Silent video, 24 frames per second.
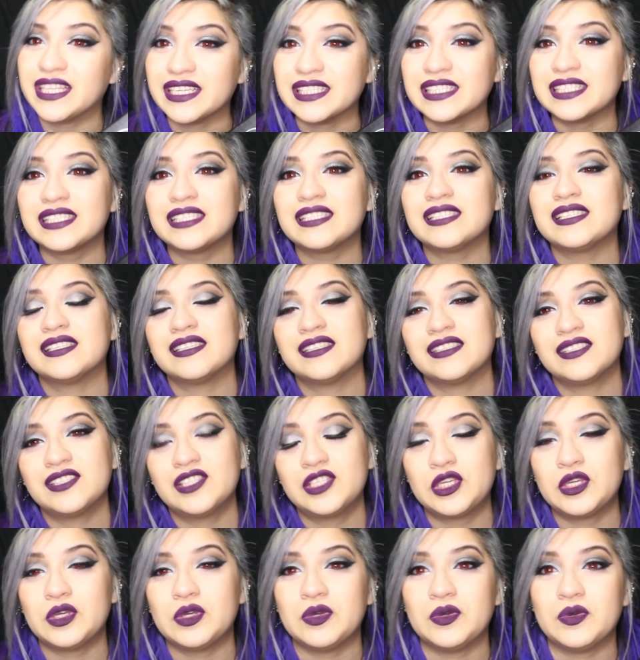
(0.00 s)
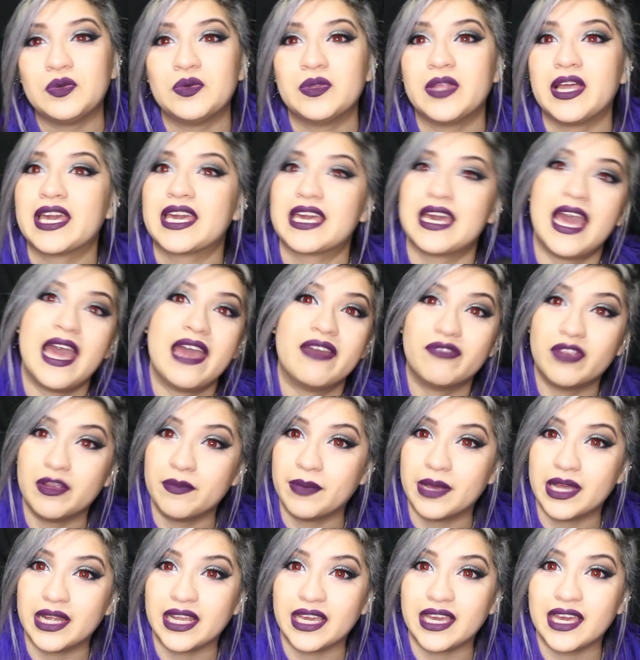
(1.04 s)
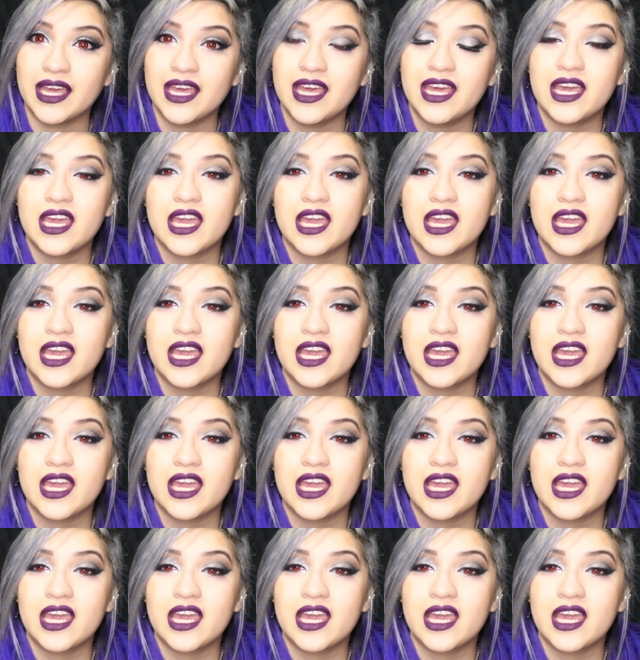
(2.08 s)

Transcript: this to like everybody.